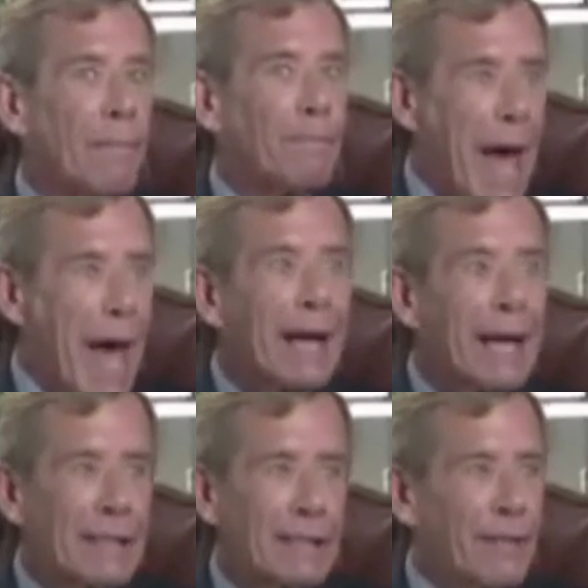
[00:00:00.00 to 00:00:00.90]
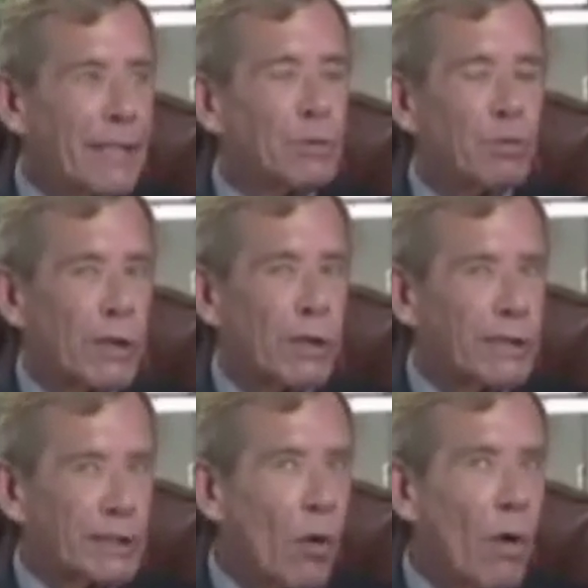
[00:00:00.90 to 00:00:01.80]
The back end of this works
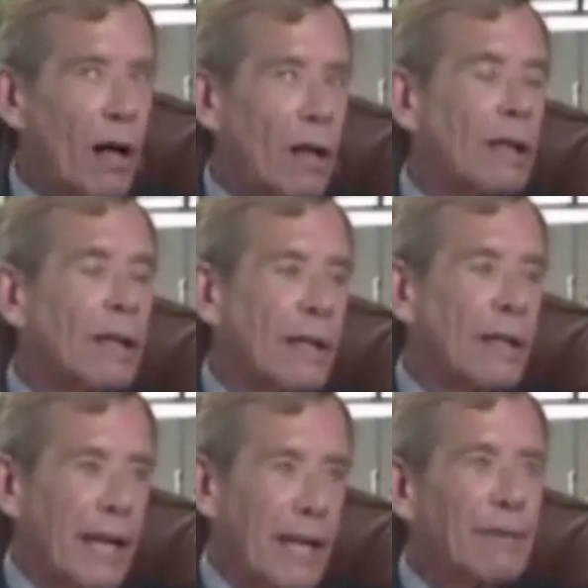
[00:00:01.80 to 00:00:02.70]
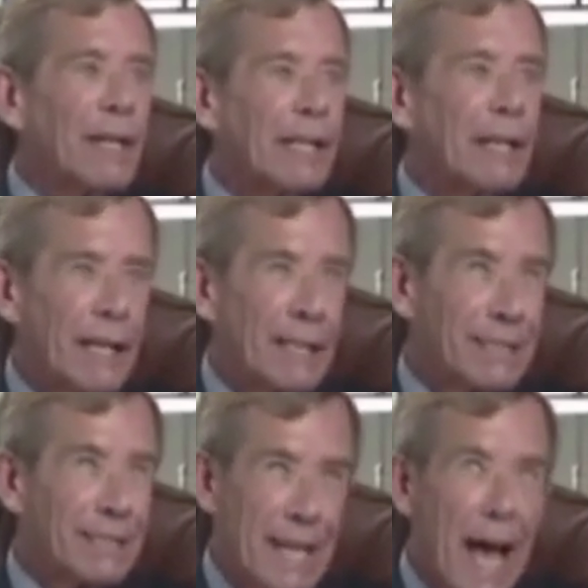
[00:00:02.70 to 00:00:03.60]
so well that even in
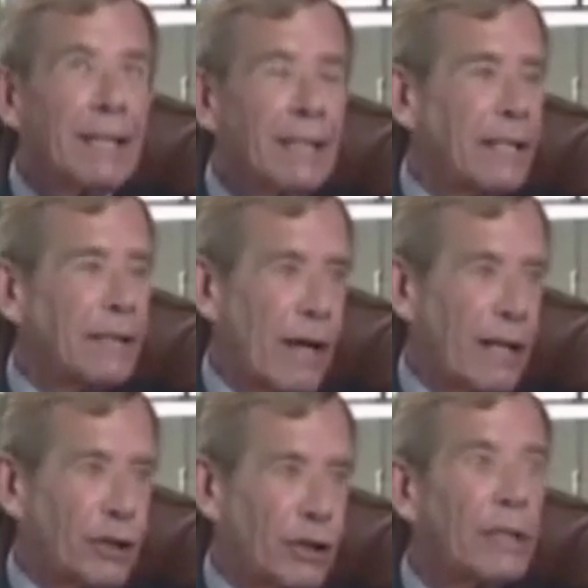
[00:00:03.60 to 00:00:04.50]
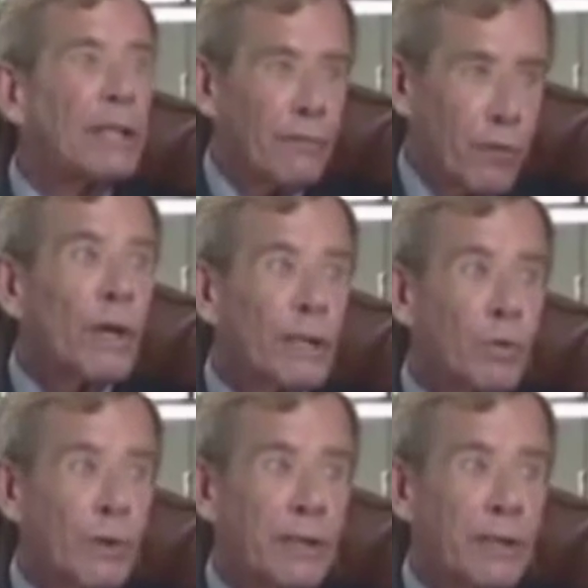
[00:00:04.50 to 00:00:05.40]
its second iteration, for
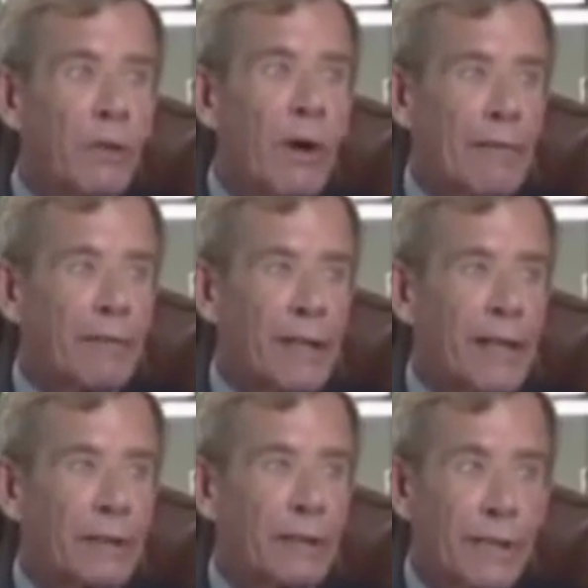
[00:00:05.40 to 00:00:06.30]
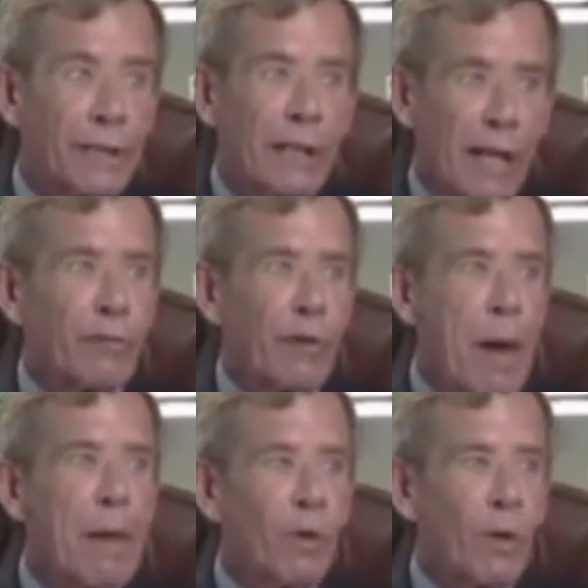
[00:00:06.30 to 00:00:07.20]
which we do have clinicals, and
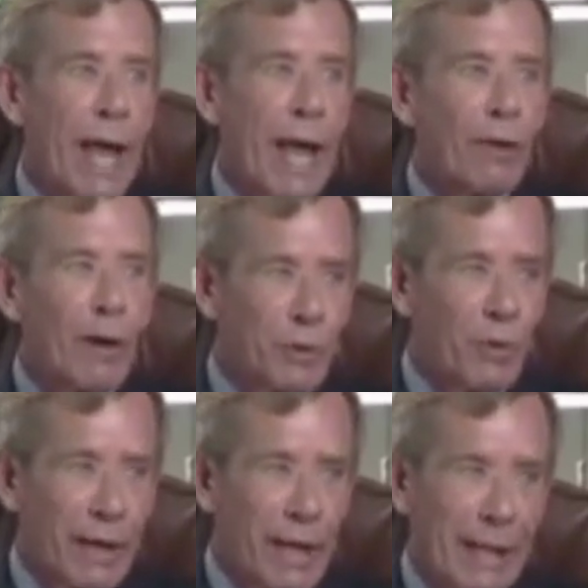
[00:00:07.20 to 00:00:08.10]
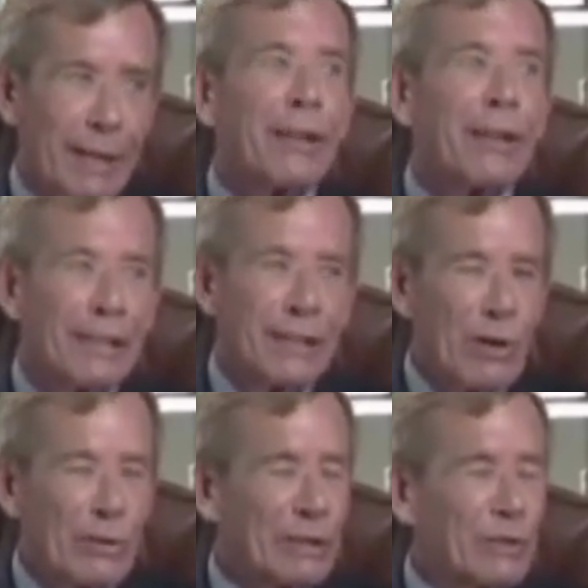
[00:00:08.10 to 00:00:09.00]
remember, we're now up to our 9th,
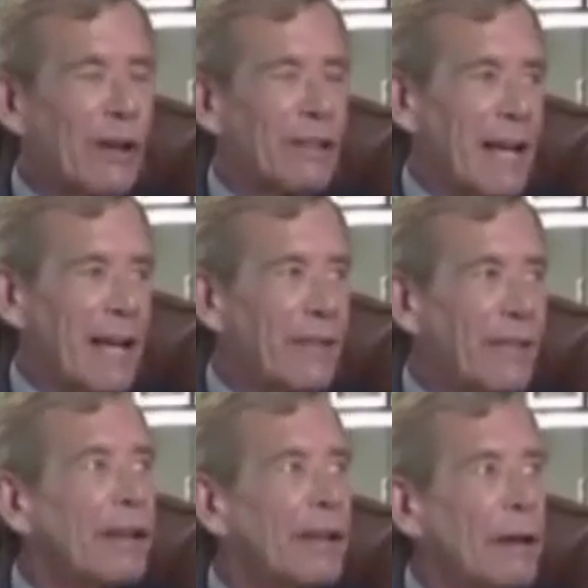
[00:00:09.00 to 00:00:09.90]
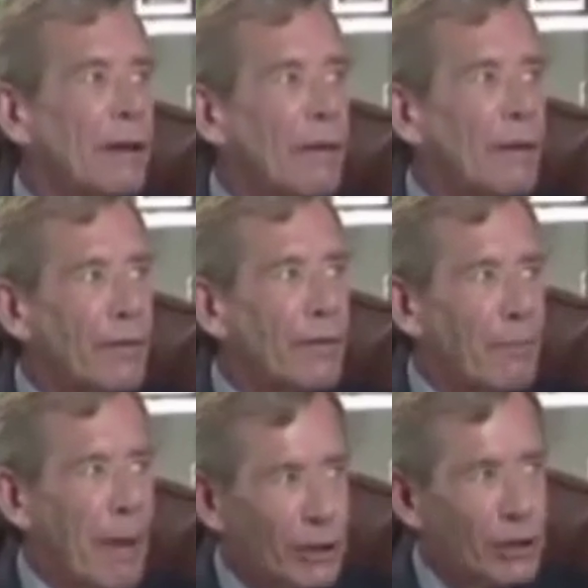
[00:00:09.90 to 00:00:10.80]
going to our 10th, the
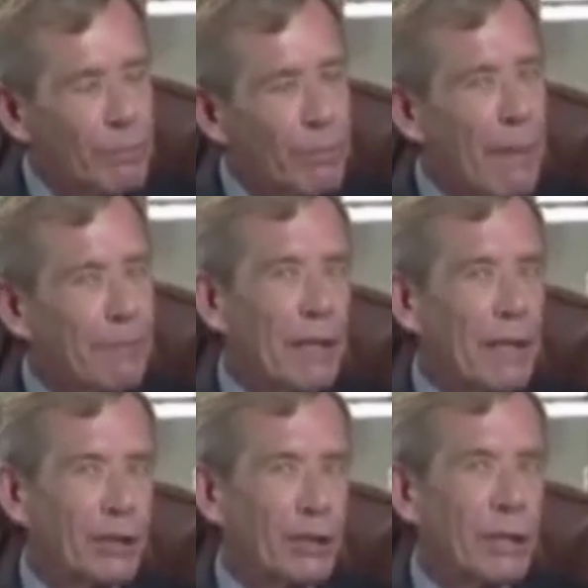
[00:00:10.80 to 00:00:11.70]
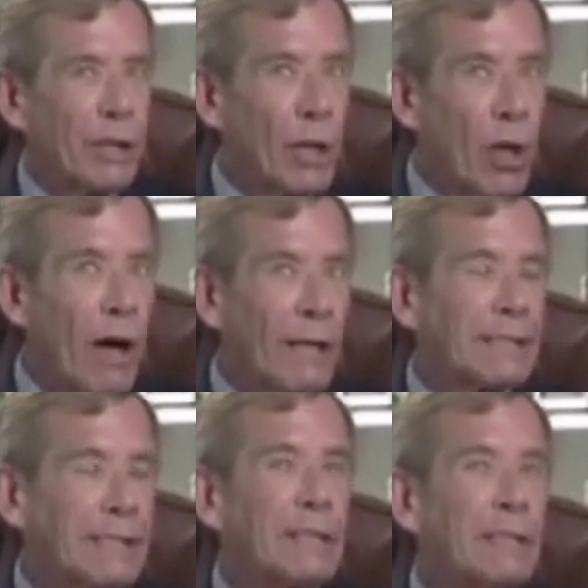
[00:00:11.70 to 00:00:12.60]
patient population
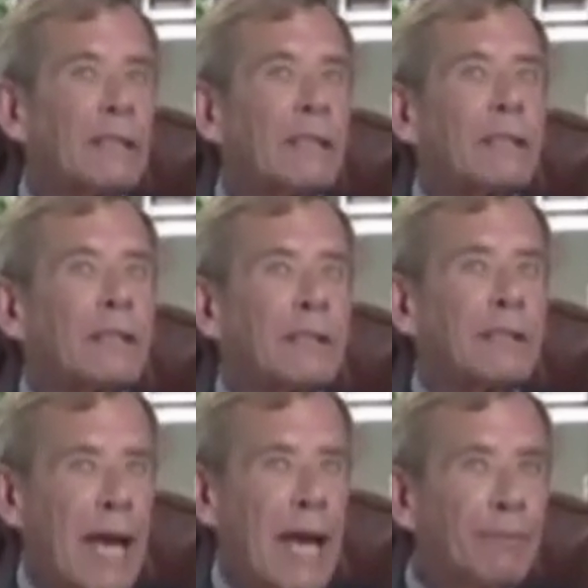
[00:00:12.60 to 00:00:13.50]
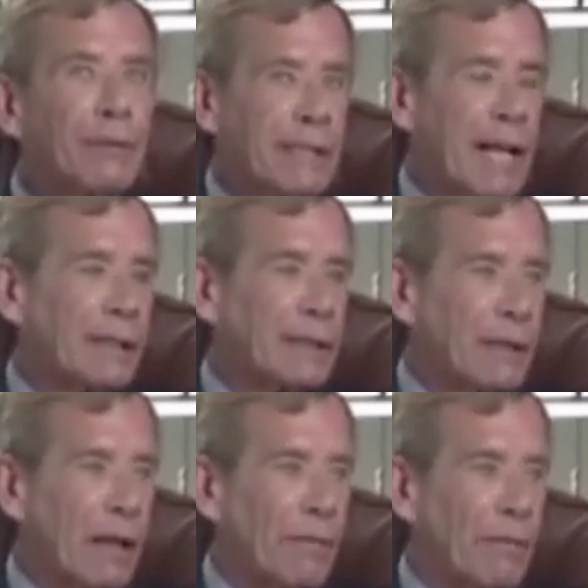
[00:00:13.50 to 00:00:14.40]
lost
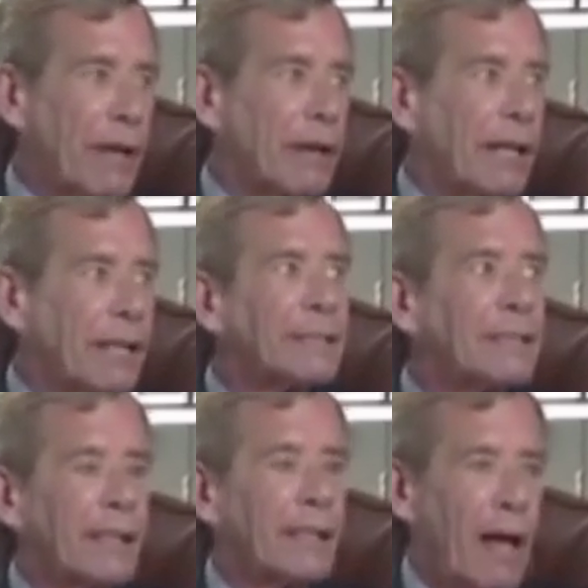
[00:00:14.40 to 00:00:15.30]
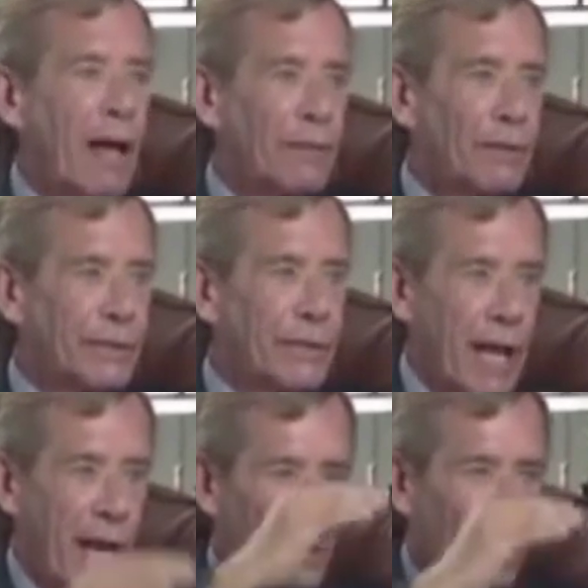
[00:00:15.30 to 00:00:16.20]
10% of their insulin levels,
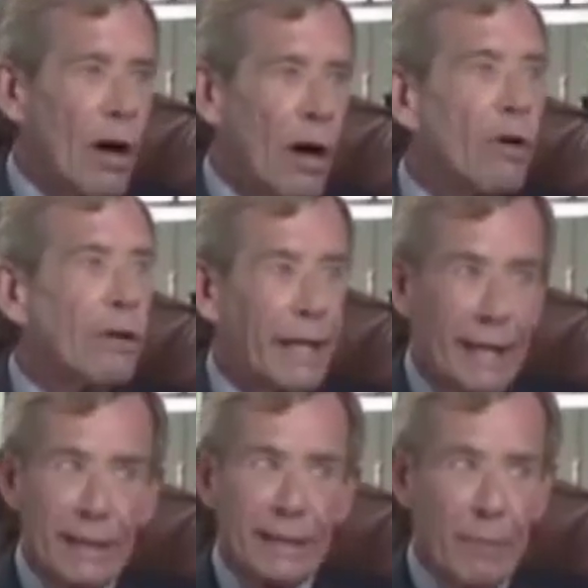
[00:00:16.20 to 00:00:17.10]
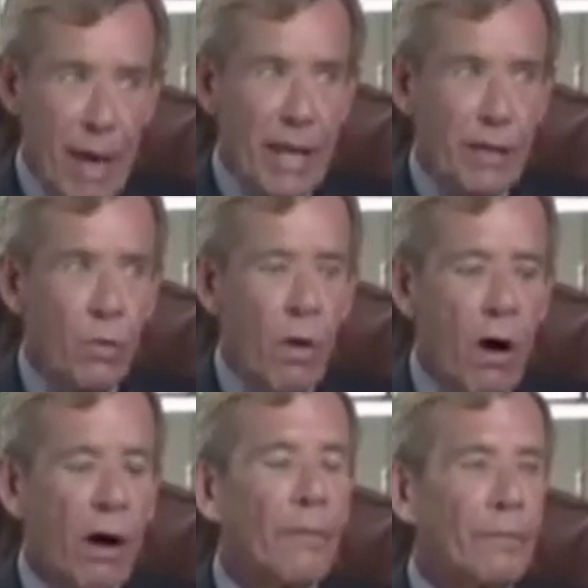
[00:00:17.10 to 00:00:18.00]
and the lower it is, the better you
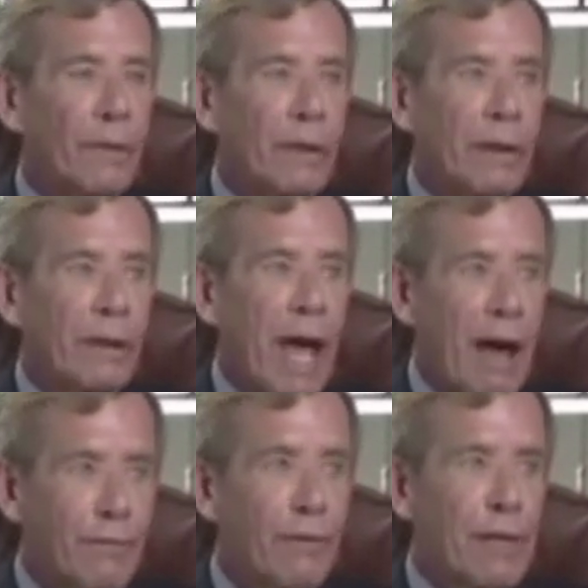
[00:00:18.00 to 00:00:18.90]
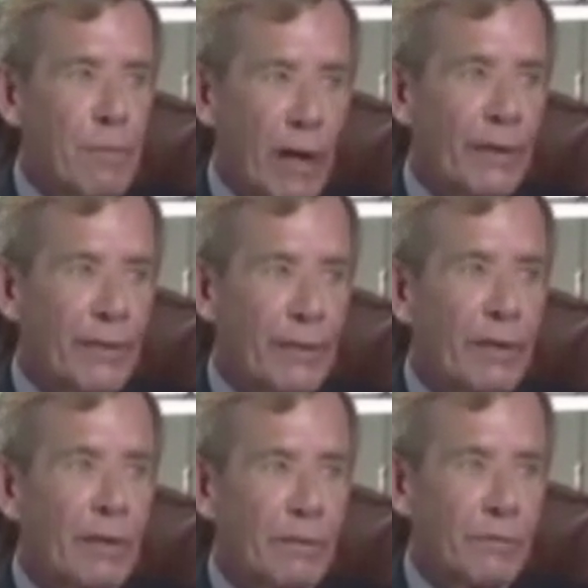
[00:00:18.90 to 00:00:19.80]
are. Every month,
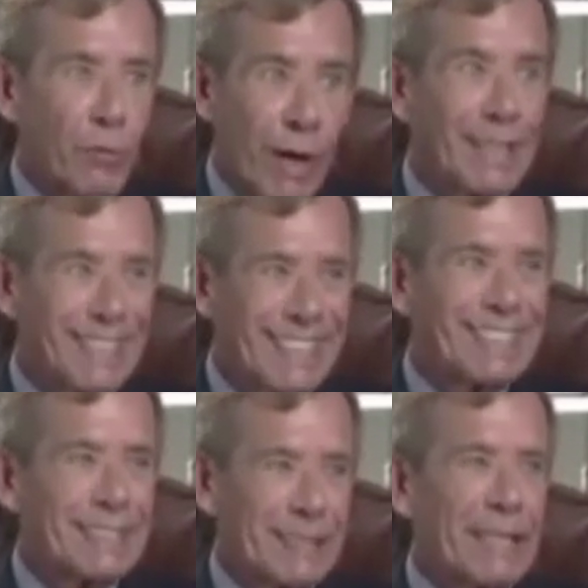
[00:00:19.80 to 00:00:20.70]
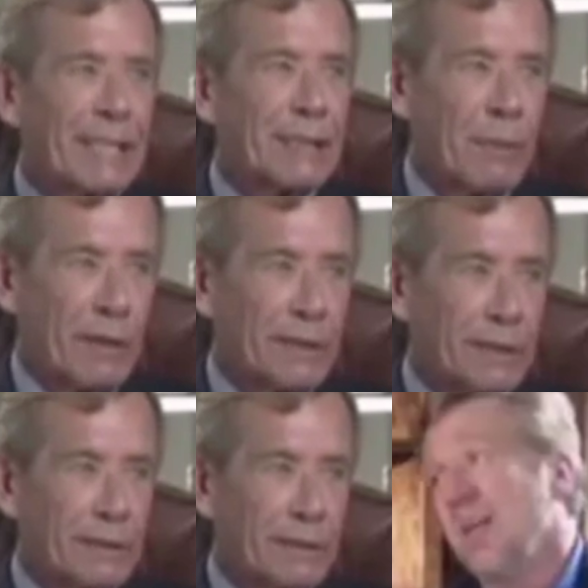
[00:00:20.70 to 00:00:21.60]
for at least 6
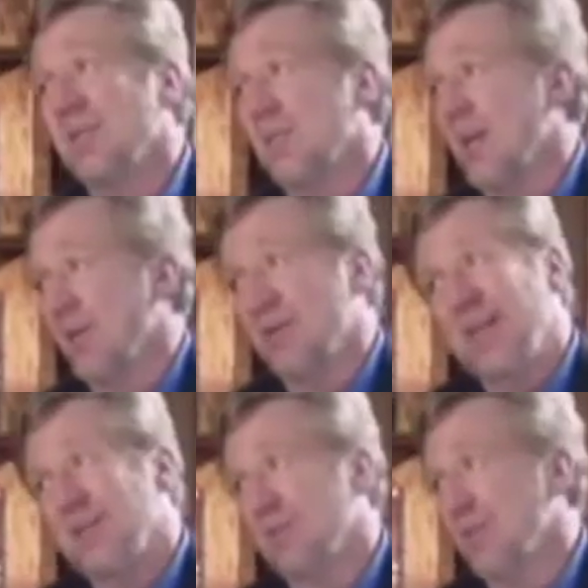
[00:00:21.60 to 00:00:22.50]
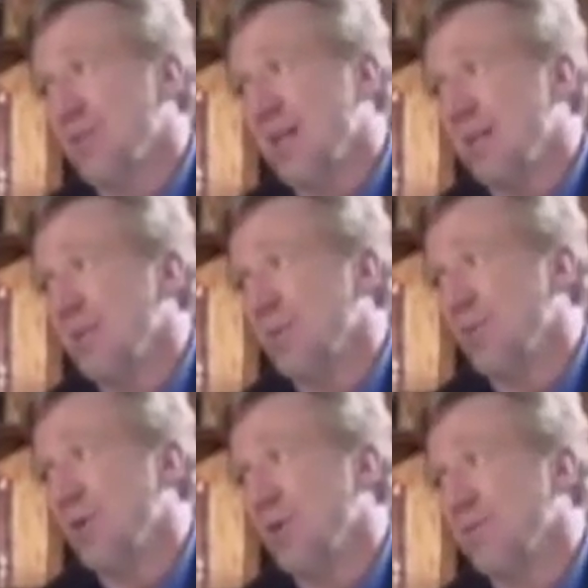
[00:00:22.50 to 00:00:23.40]
months. Dr. Keller, thanks for this time. It's
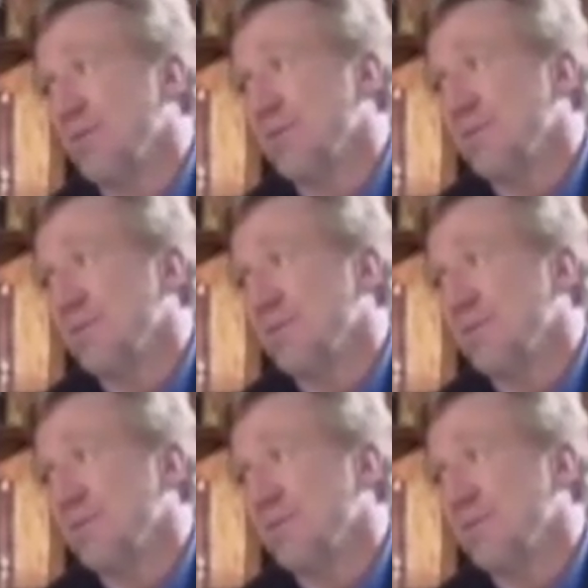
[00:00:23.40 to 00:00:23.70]
been wonderful.